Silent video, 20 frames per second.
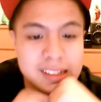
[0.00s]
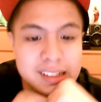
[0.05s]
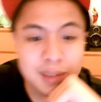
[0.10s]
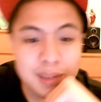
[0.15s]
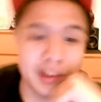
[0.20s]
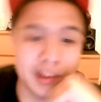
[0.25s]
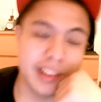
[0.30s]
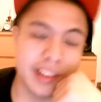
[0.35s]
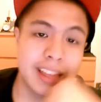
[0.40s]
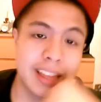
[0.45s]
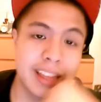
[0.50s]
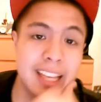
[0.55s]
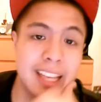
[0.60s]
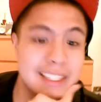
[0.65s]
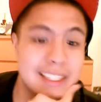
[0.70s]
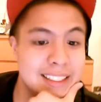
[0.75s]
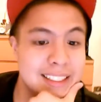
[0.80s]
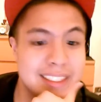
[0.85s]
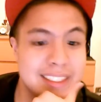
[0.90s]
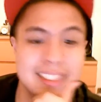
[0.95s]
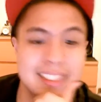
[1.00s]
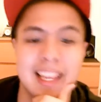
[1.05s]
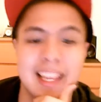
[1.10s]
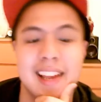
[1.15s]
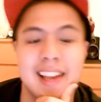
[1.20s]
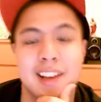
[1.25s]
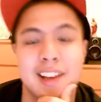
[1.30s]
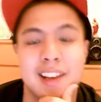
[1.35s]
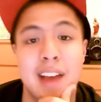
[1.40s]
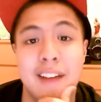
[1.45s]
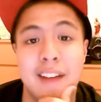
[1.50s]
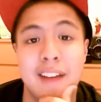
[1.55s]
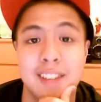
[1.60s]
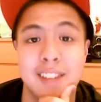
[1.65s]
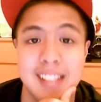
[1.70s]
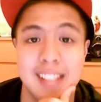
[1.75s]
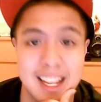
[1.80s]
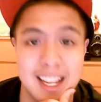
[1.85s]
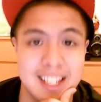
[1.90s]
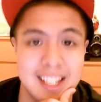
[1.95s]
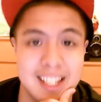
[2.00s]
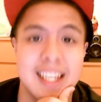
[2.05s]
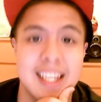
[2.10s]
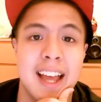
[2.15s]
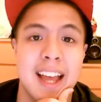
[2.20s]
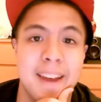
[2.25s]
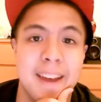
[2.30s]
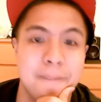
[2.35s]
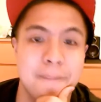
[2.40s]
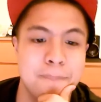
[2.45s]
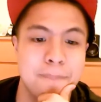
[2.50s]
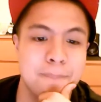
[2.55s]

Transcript: Well, thanks. You have a sexy night.